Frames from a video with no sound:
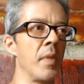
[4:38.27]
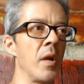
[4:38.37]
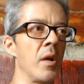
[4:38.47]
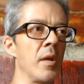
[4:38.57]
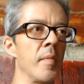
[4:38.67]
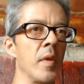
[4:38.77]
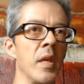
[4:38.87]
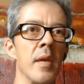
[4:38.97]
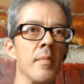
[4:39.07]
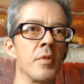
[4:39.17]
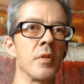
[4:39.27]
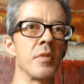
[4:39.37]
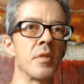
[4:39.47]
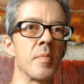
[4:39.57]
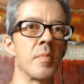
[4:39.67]
Barium, and
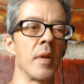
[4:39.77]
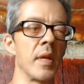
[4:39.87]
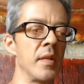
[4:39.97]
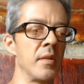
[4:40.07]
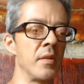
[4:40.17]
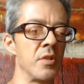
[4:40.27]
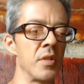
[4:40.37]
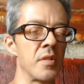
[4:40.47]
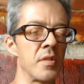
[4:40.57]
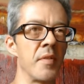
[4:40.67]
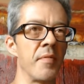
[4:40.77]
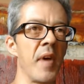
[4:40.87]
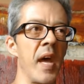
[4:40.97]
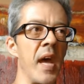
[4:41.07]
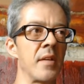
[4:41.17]
Chemtrails Explained Just the
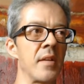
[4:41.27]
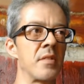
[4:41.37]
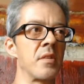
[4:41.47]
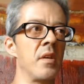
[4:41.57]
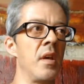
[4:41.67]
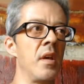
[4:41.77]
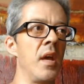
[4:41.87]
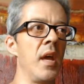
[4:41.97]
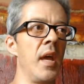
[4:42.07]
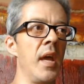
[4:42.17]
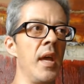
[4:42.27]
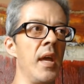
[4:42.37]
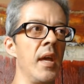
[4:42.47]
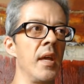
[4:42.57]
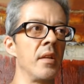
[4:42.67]
Facts.
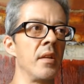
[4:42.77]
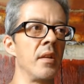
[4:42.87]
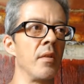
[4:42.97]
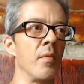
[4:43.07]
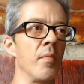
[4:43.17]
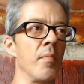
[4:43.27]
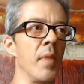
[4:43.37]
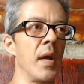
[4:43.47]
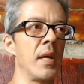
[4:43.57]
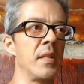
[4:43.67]
And my